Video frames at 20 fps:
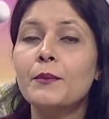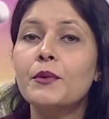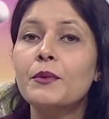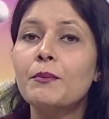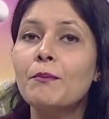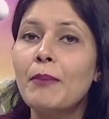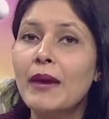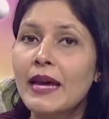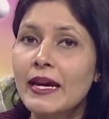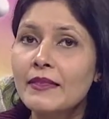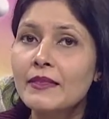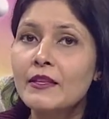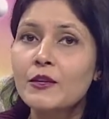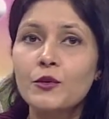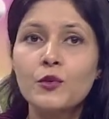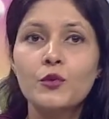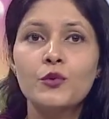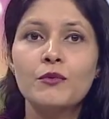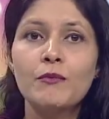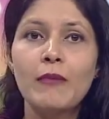prepared the
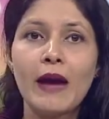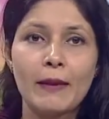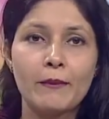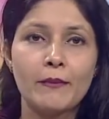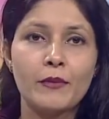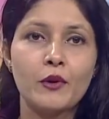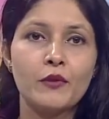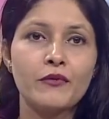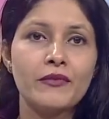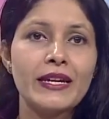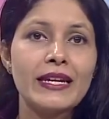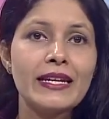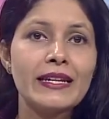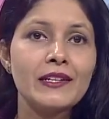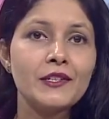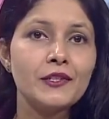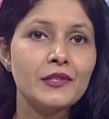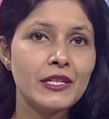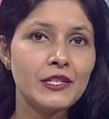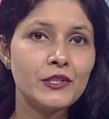roadmap of
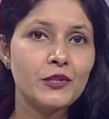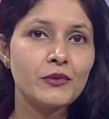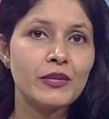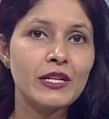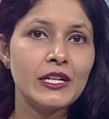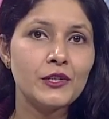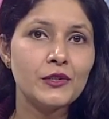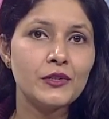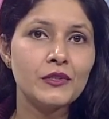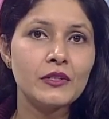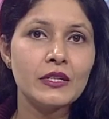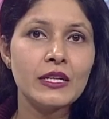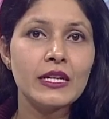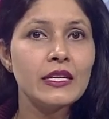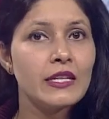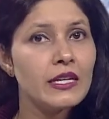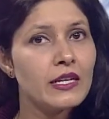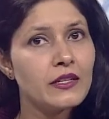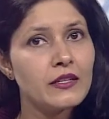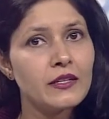English education
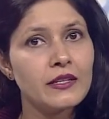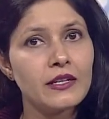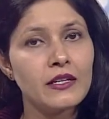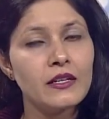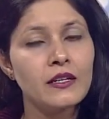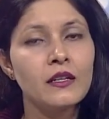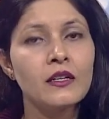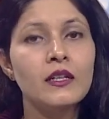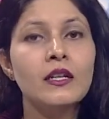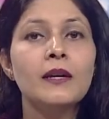in India.